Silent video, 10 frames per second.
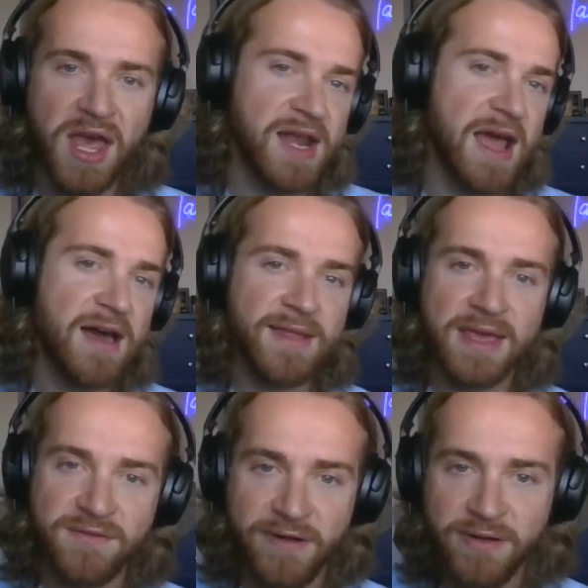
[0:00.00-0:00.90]
Now they get
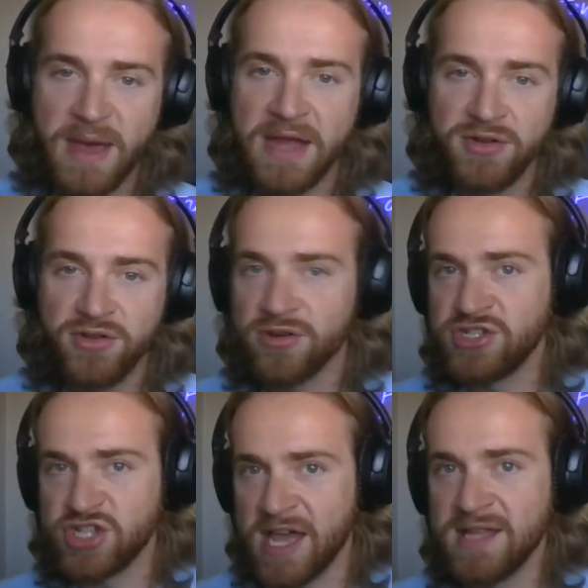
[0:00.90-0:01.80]
a very bad New York
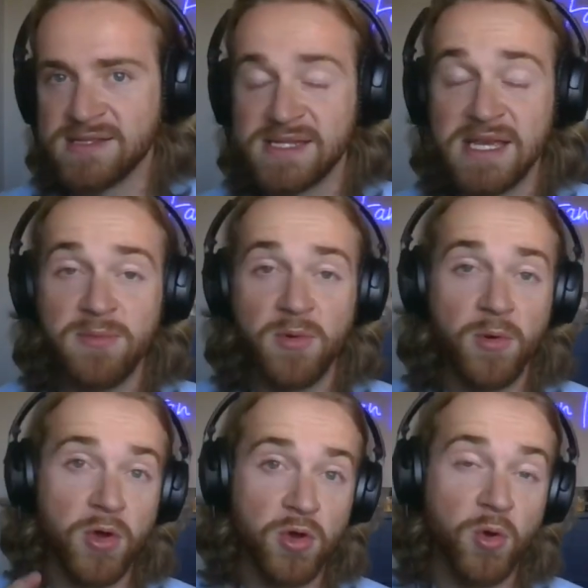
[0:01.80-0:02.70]
Giants team
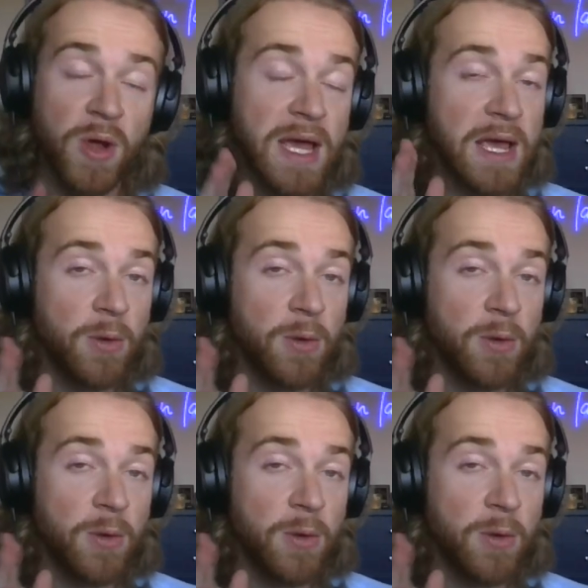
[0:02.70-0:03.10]
who